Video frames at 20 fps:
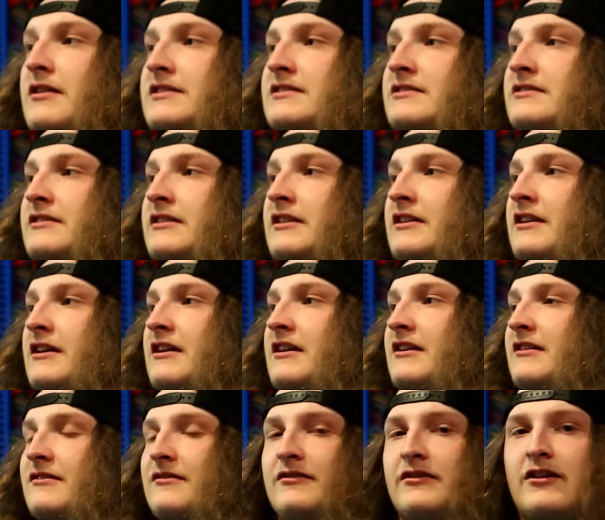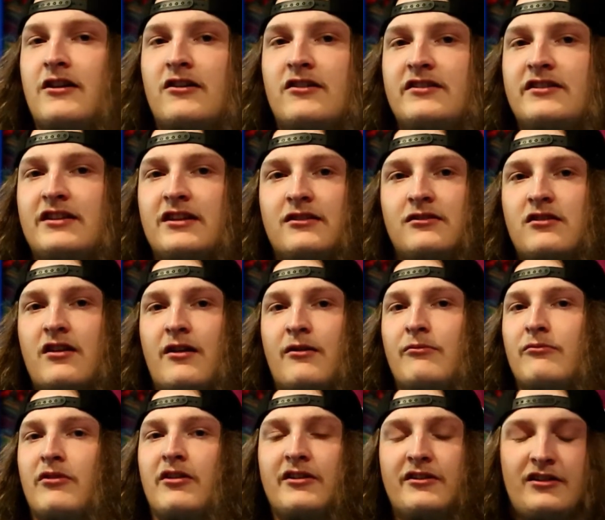It's the, uh, the cartel
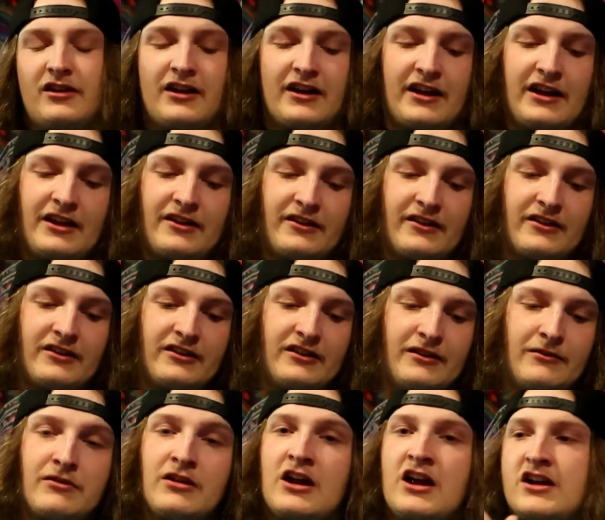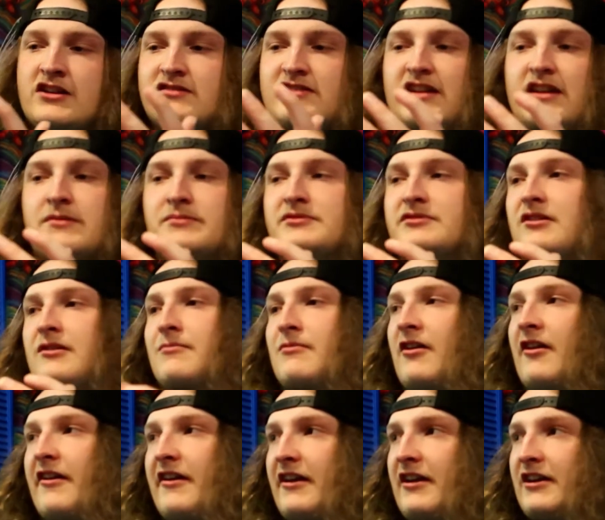looking one. I can't think of it. Jacob Star
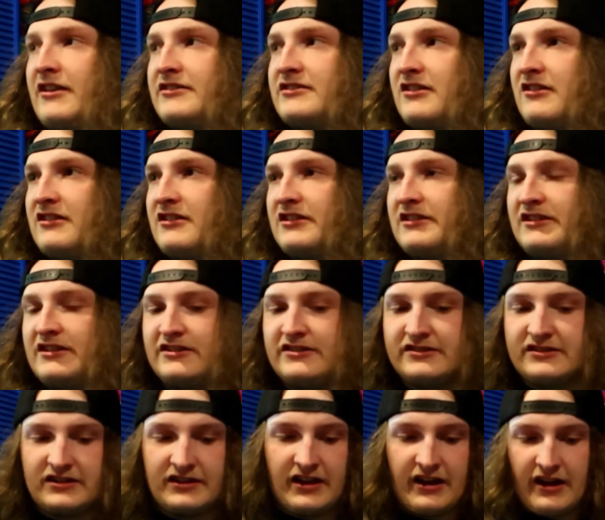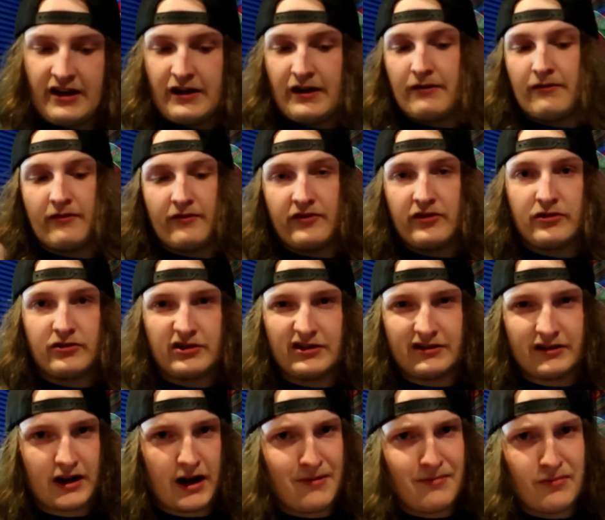bought it and I saw it on his thing and I reviewed
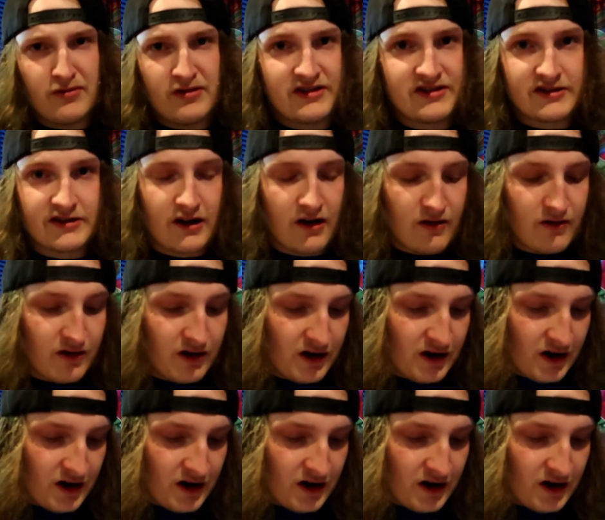it a couple weeks ago.